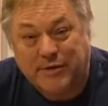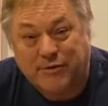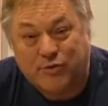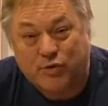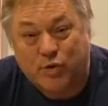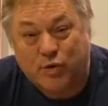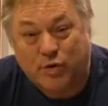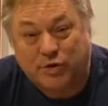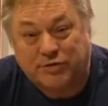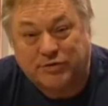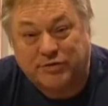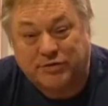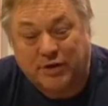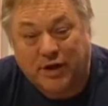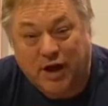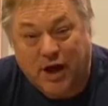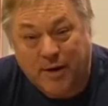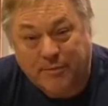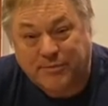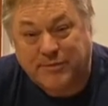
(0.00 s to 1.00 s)
of course,
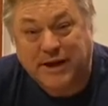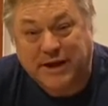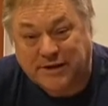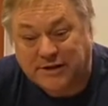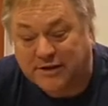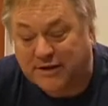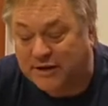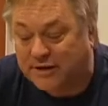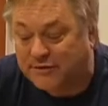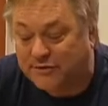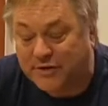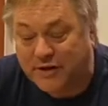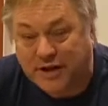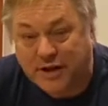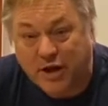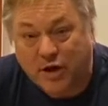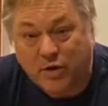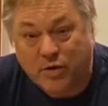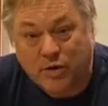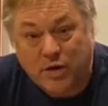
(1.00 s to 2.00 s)
updates to this
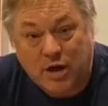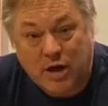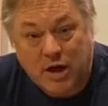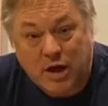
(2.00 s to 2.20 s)
video